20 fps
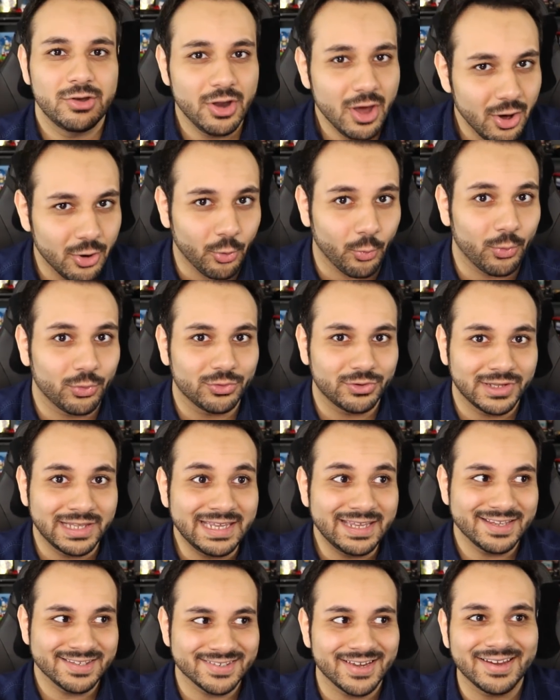No,
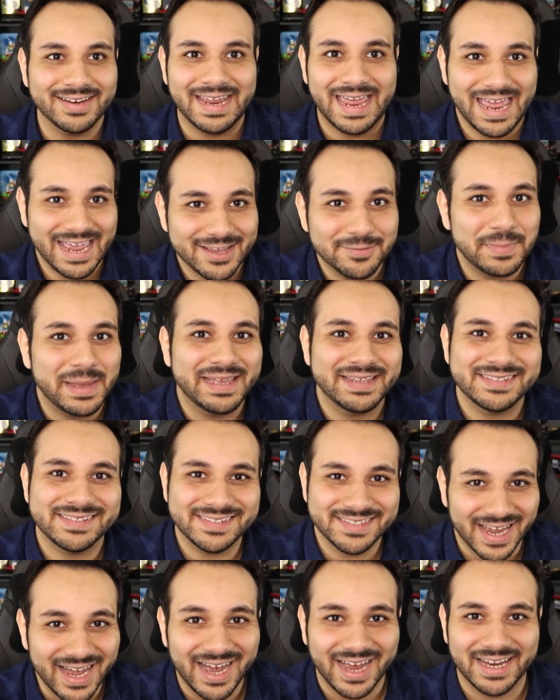Lee is on
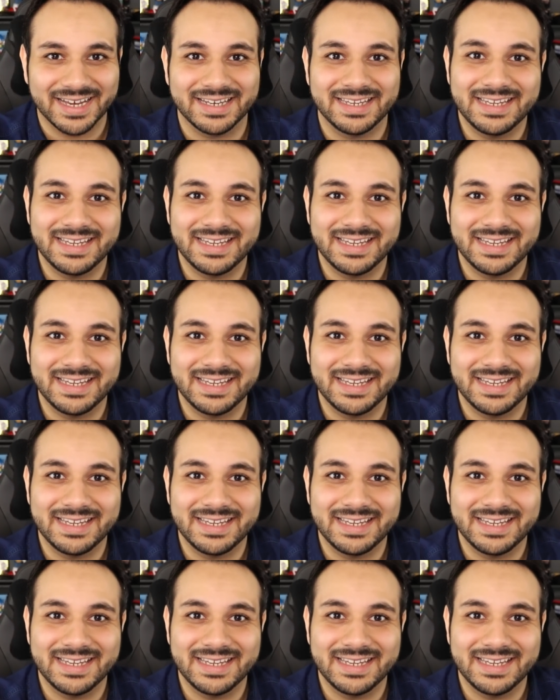Eggman's side.